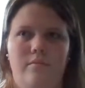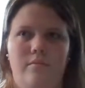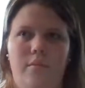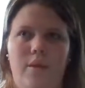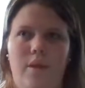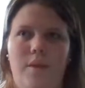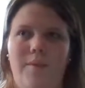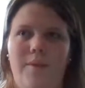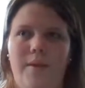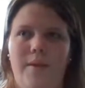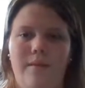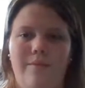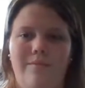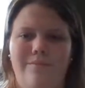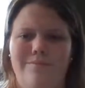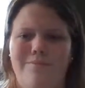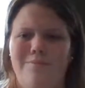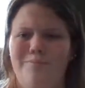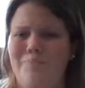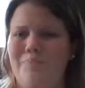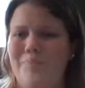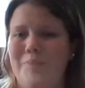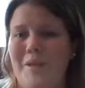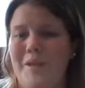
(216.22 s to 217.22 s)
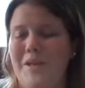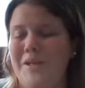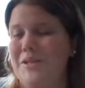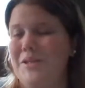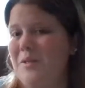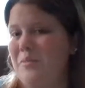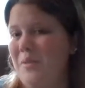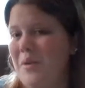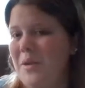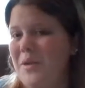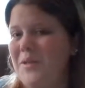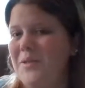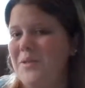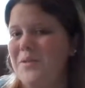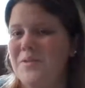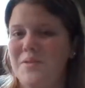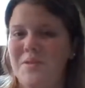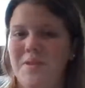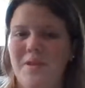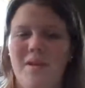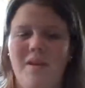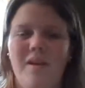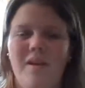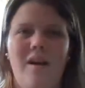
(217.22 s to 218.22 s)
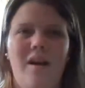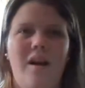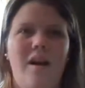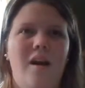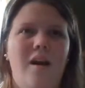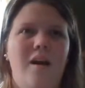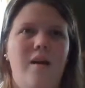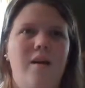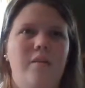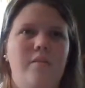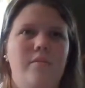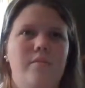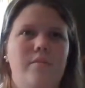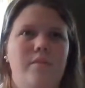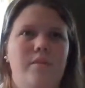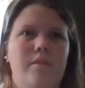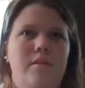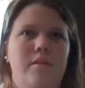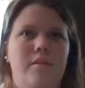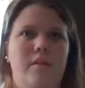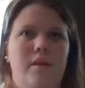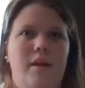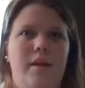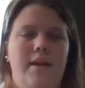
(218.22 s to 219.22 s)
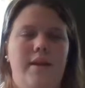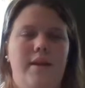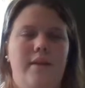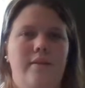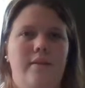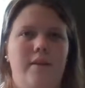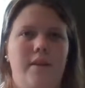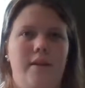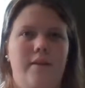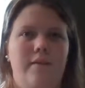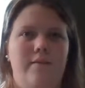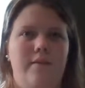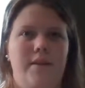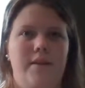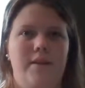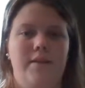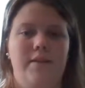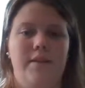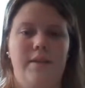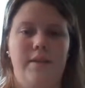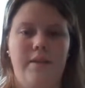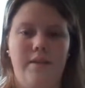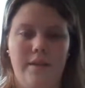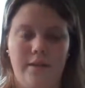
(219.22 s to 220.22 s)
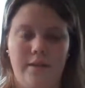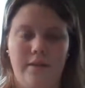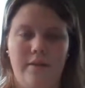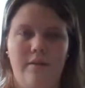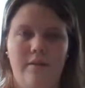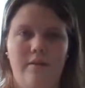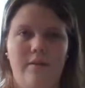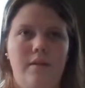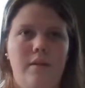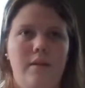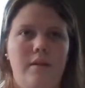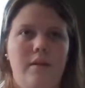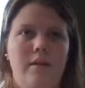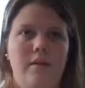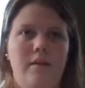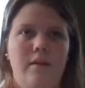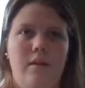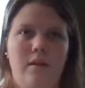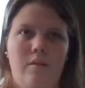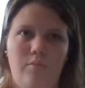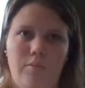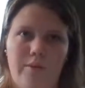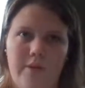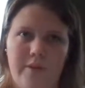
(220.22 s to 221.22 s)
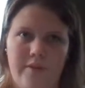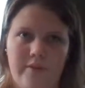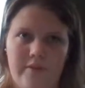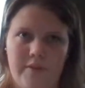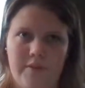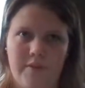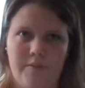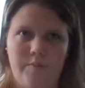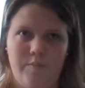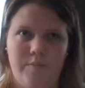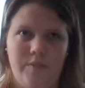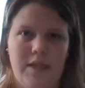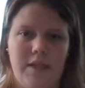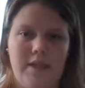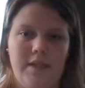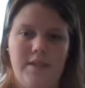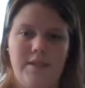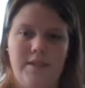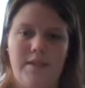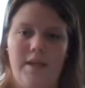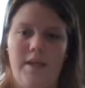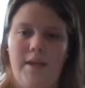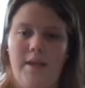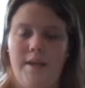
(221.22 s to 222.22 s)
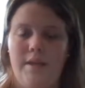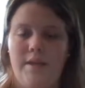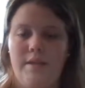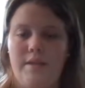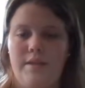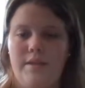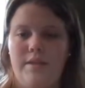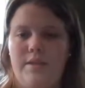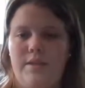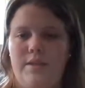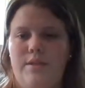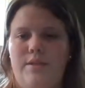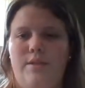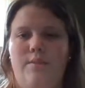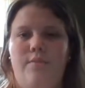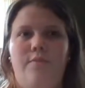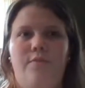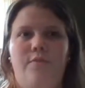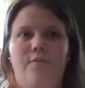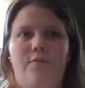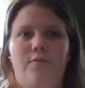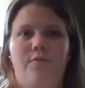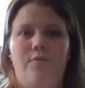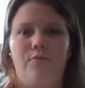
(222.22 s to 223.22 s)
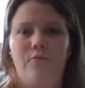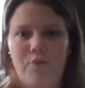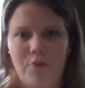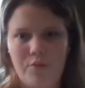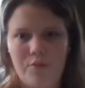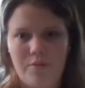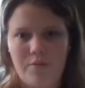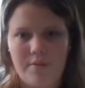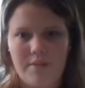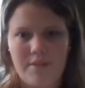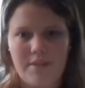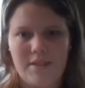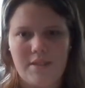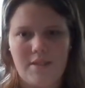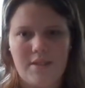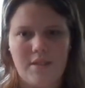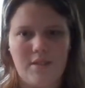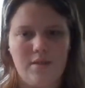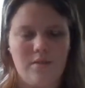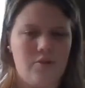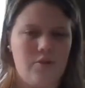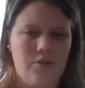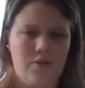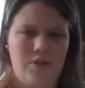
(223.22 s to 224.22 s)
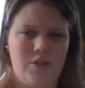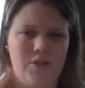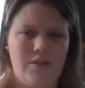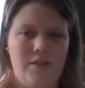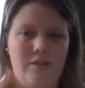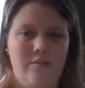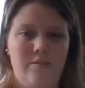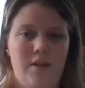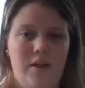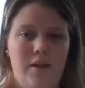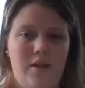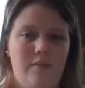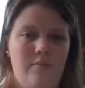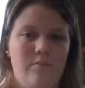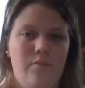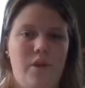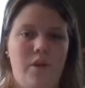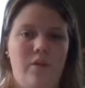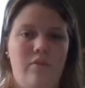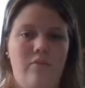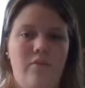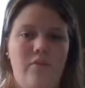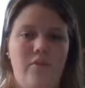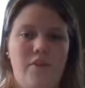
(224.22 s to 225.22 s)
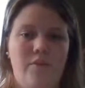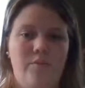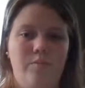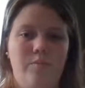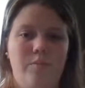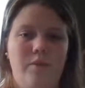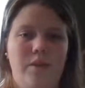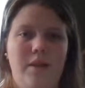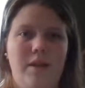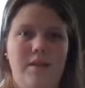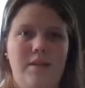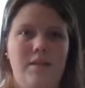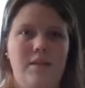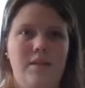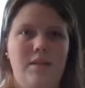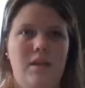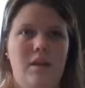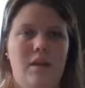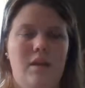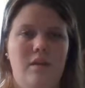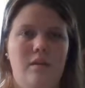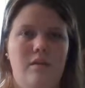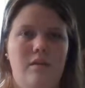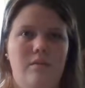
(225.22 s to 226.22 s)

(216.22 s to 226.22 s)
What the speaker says: Maybe, it depends. I either have like cereal, a breakfast blend, and some fruit, or just a breakfast blend,